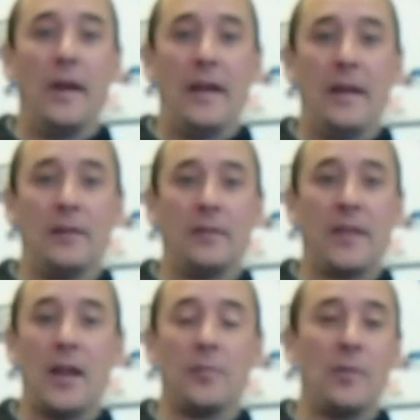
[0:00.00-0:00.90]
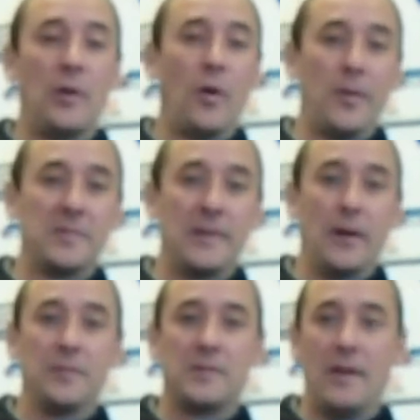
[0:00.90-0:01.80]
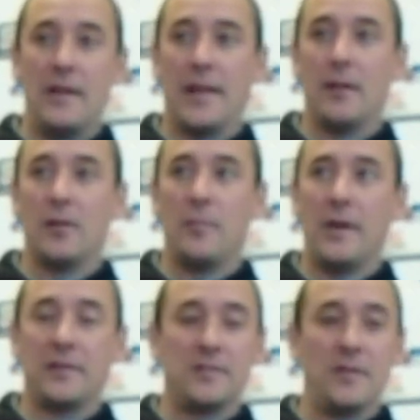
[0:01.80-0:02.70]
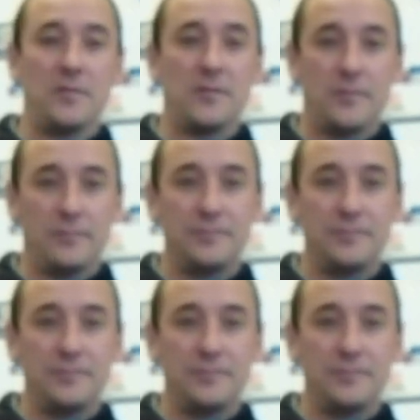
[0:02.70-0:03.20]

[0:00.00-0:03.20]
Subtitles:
and getting them to know themselves and getting them to make decisions.